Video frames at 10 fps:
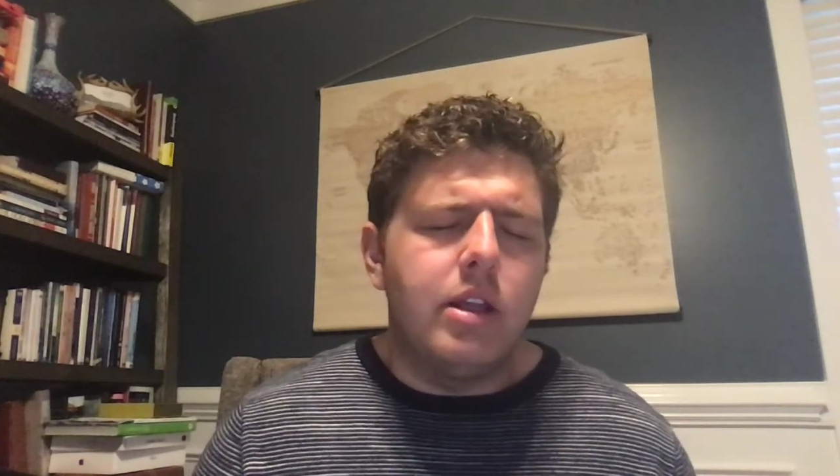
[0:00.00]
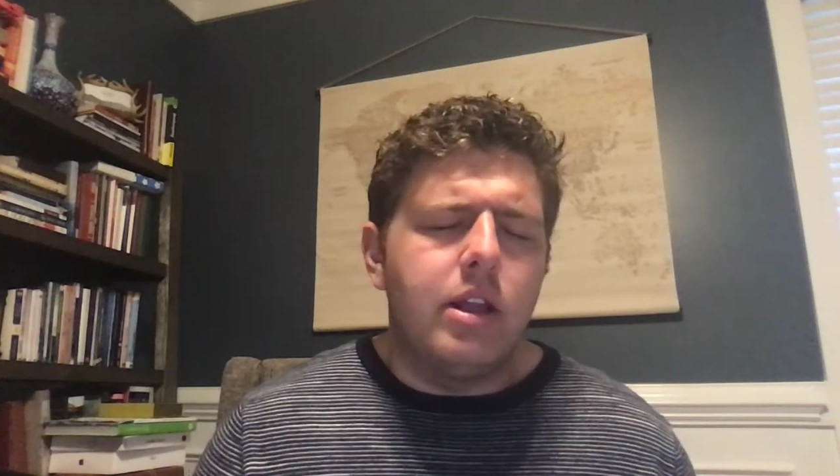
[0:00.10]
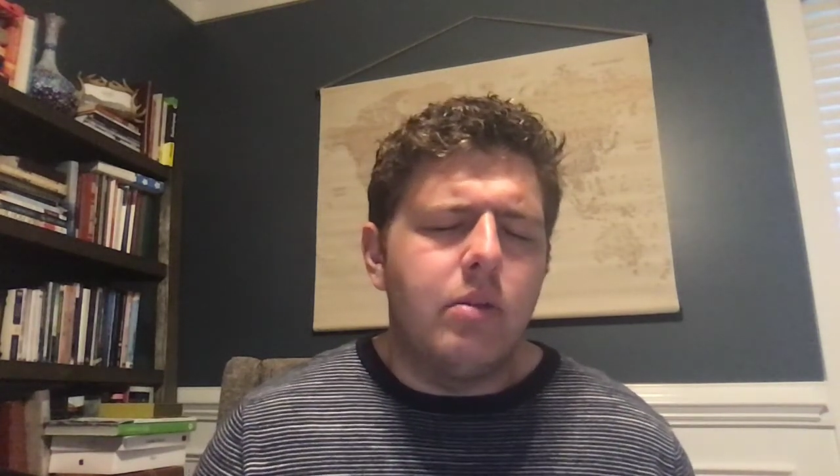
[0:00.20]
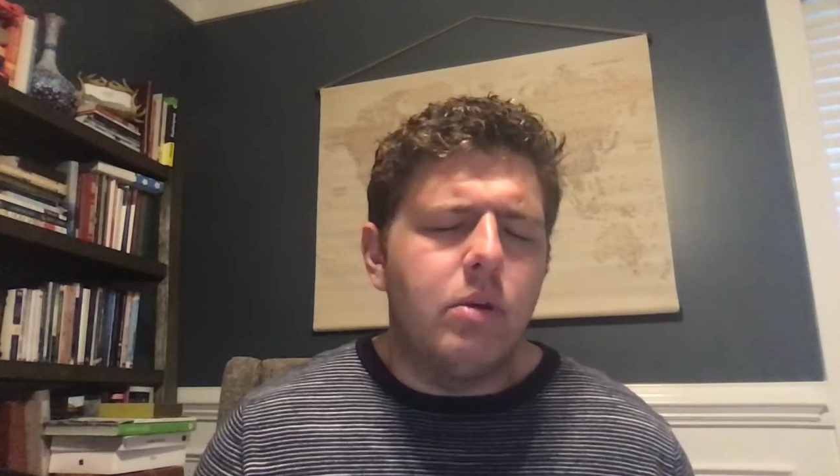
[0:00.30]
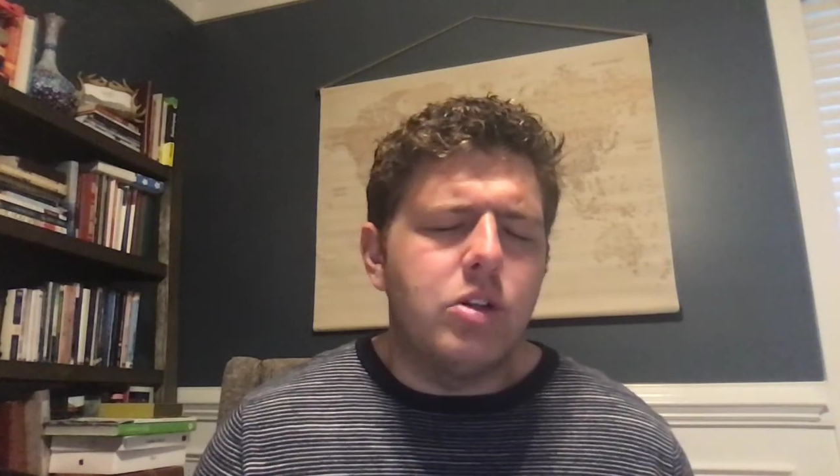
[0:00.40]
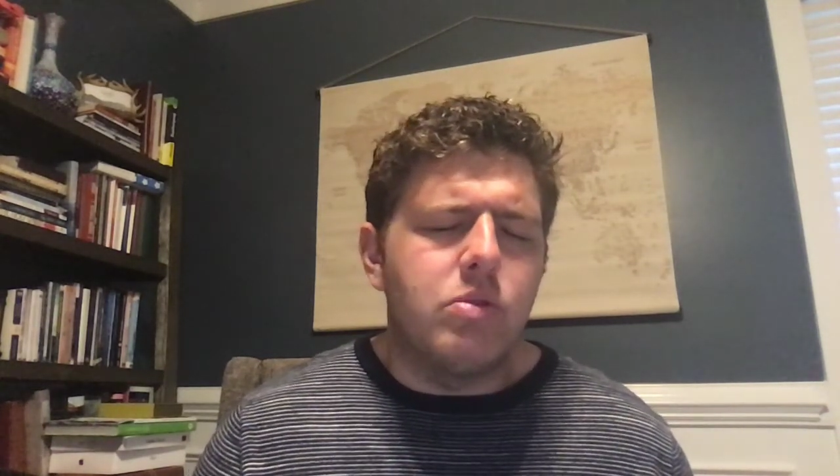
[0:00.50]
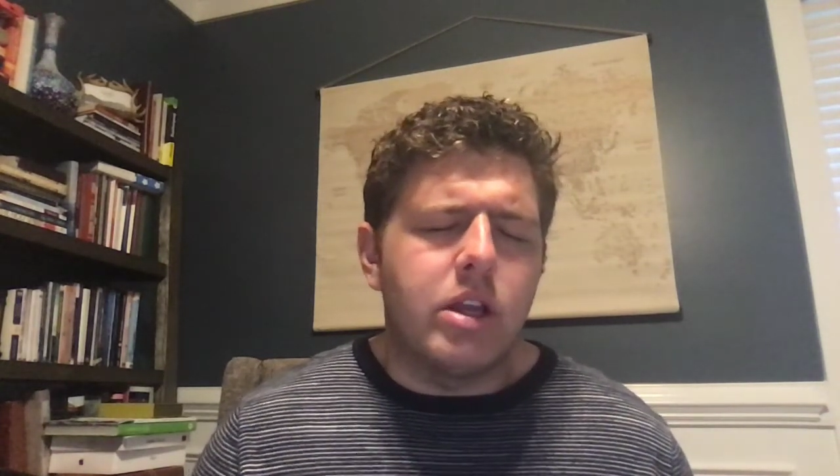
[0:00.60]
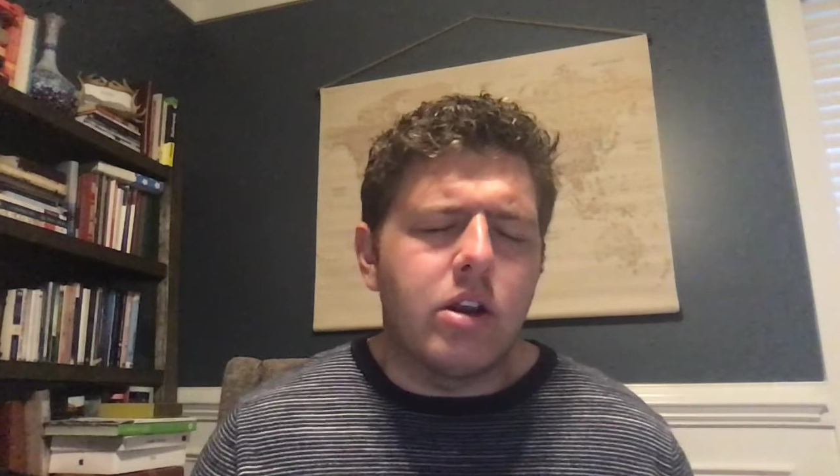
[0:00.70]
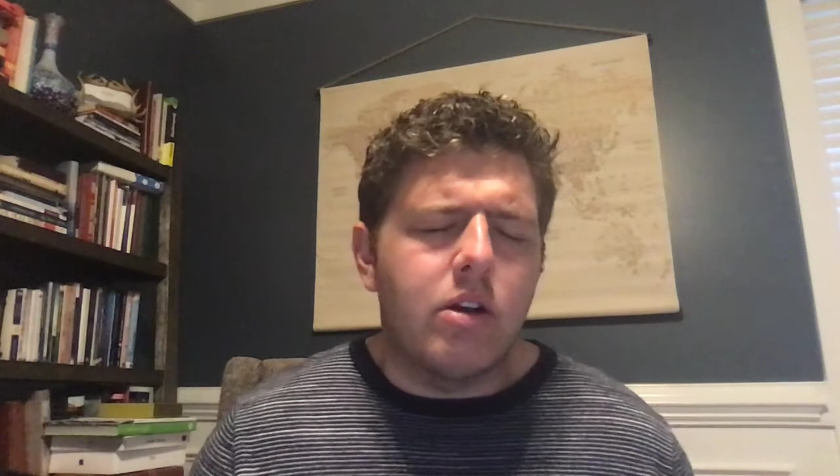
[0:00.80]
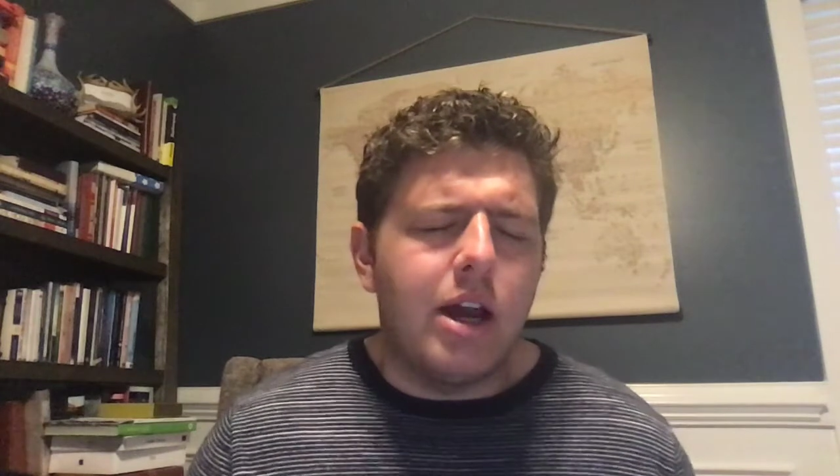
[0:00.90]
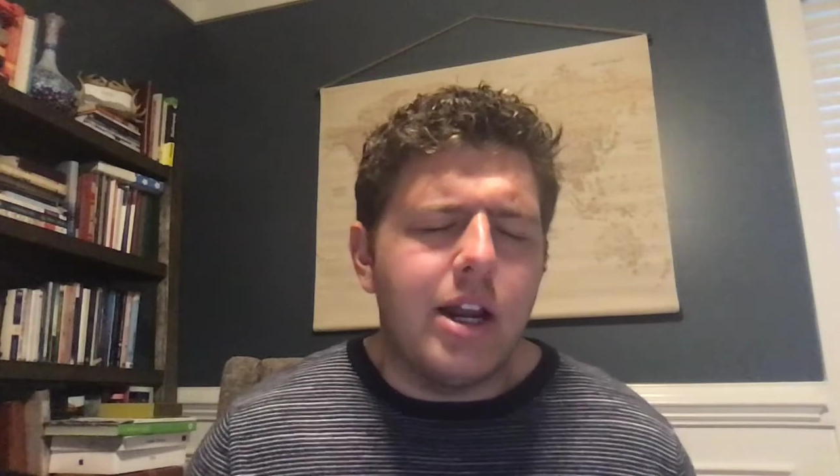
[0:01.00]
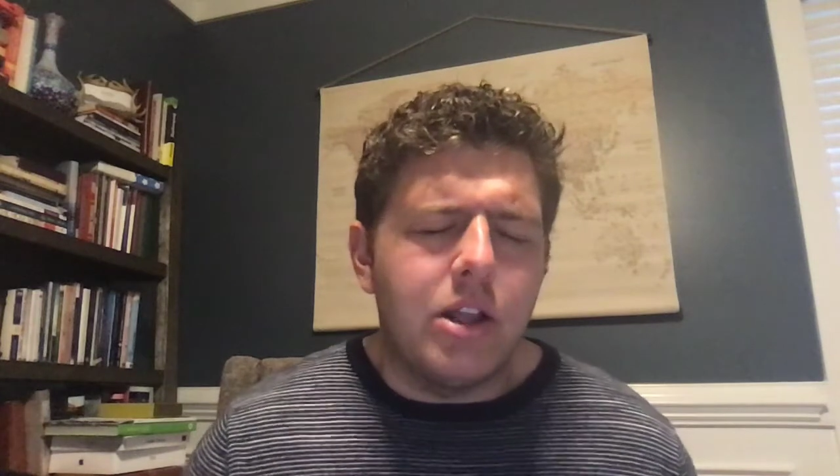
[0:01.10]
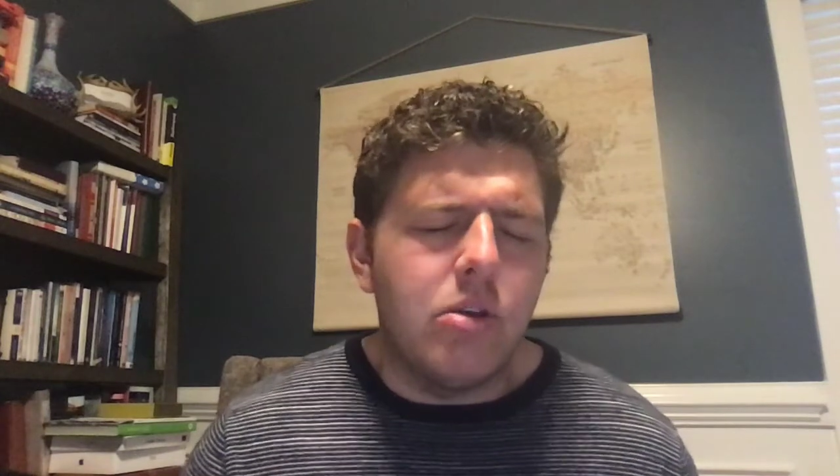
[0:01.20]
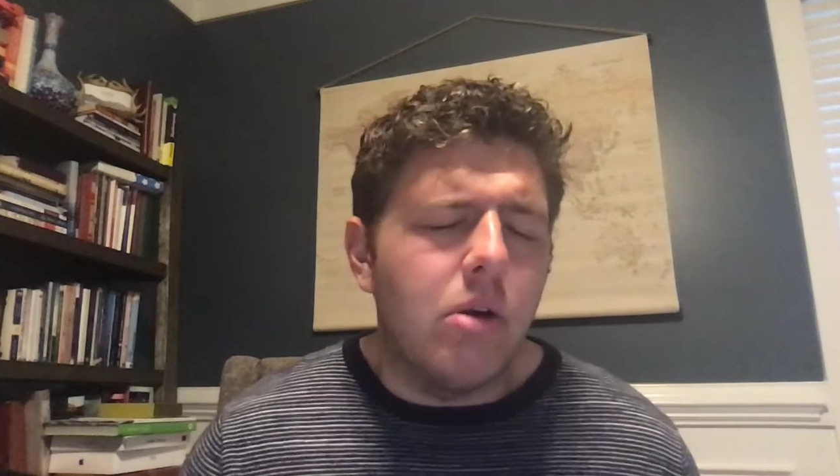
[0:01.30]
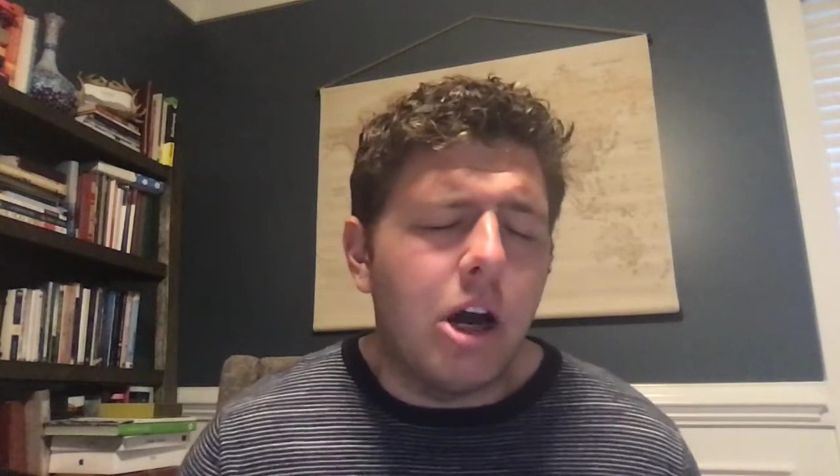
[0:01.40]
in which we can cry to
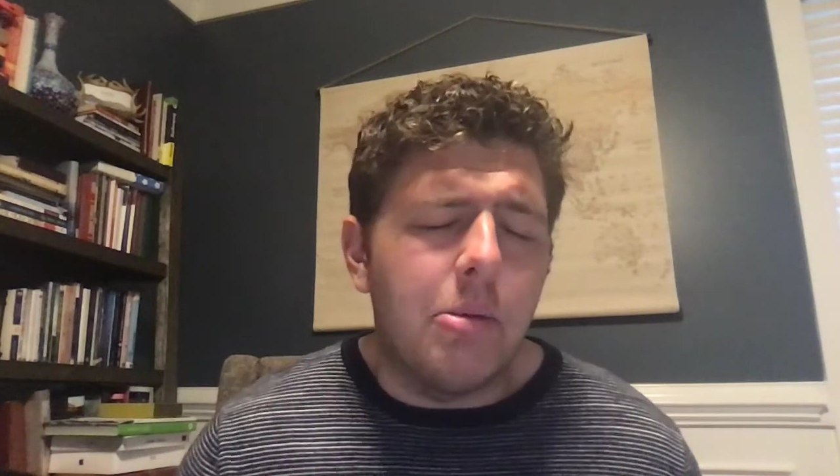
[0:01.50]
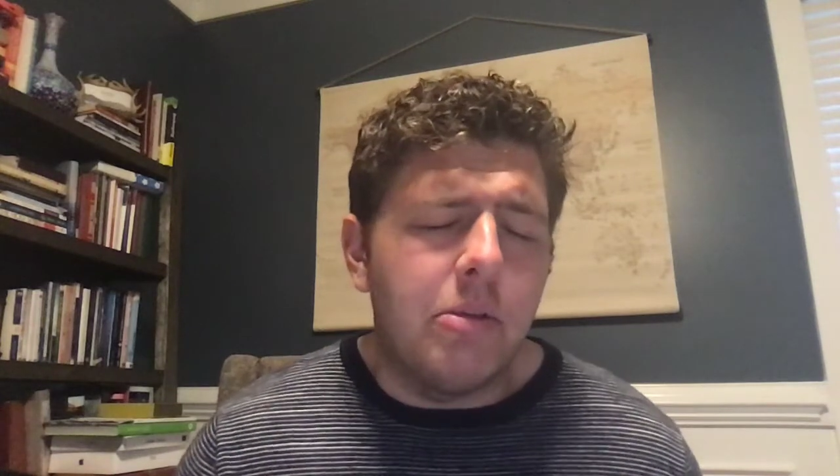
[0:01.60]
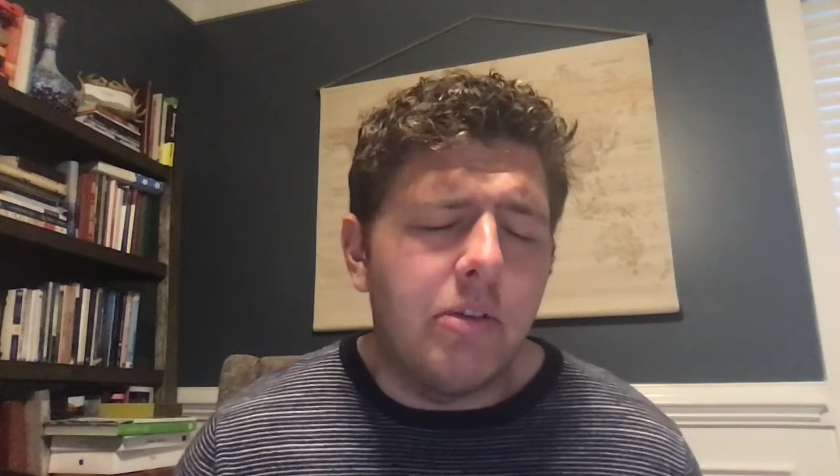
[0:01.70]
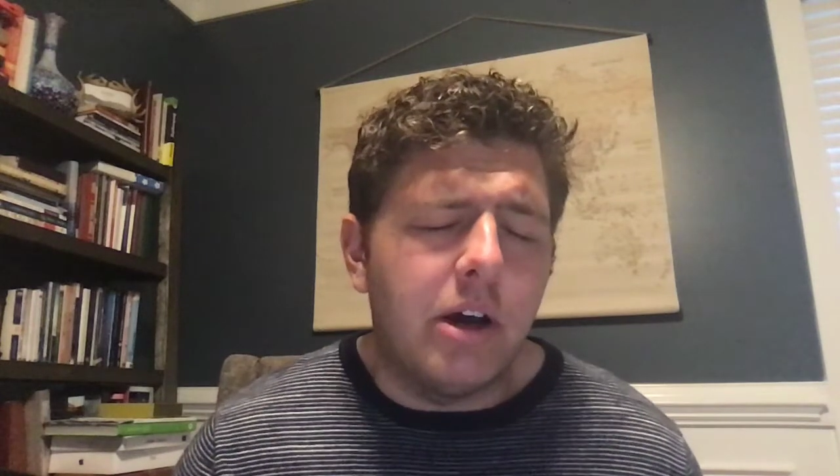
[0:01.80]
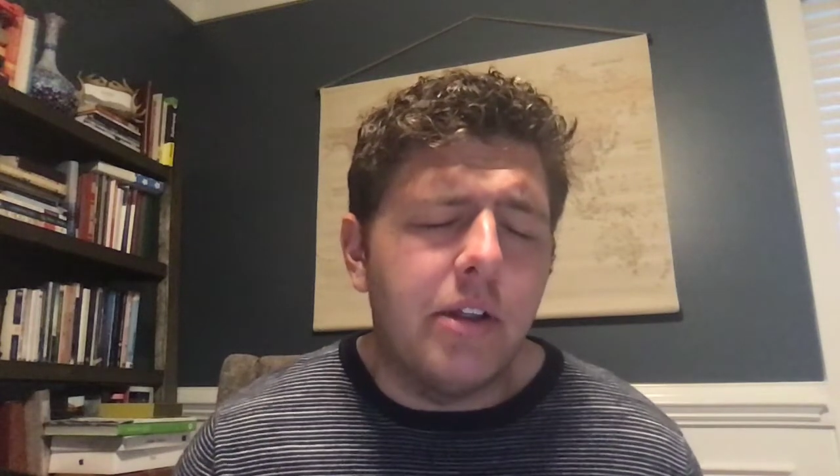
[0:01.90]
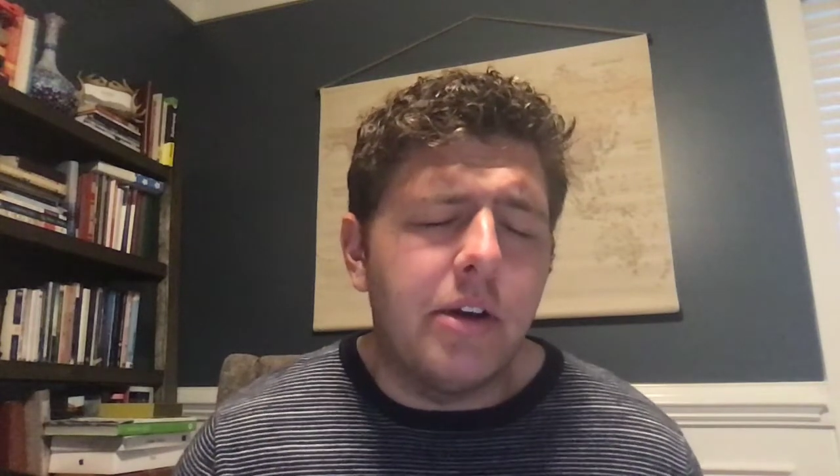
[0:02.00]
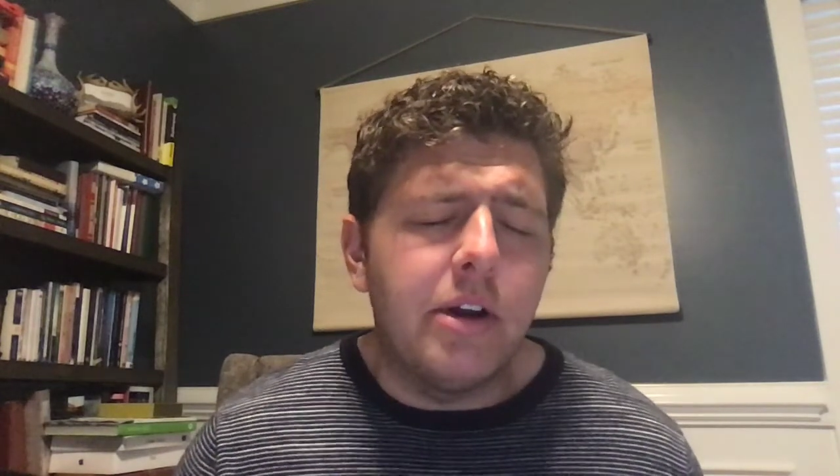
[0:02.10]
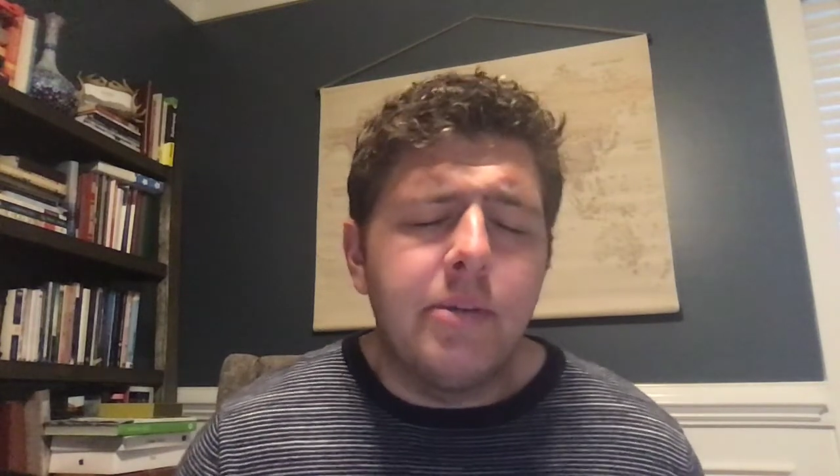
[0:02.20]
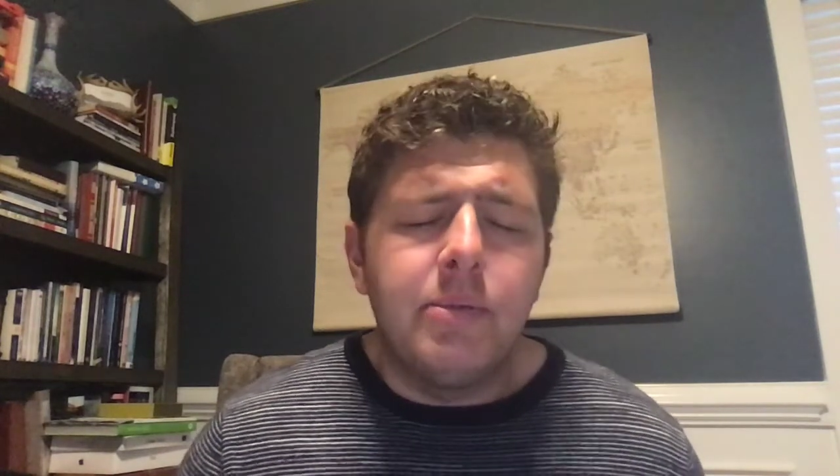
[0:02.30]
you, Abba, Father.